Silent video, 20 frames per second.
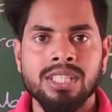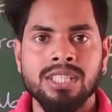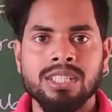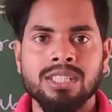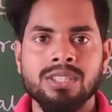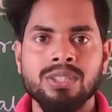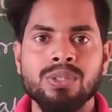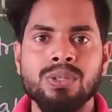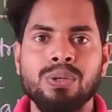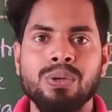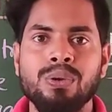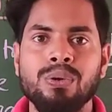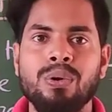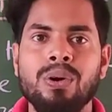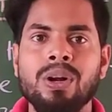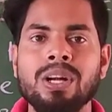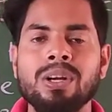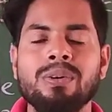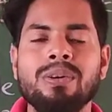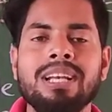so
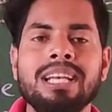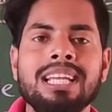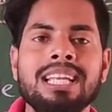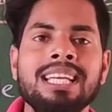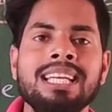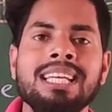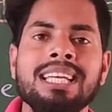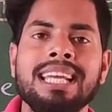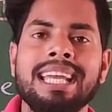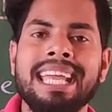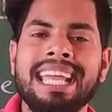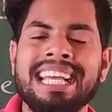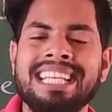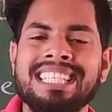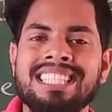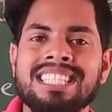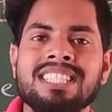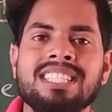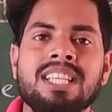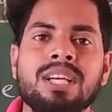not only
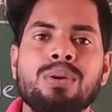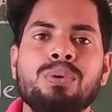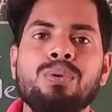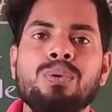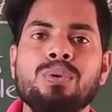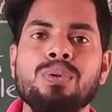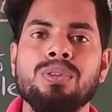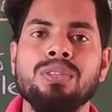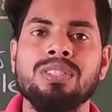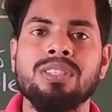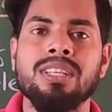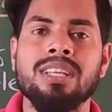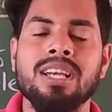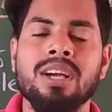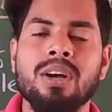exchange the goods,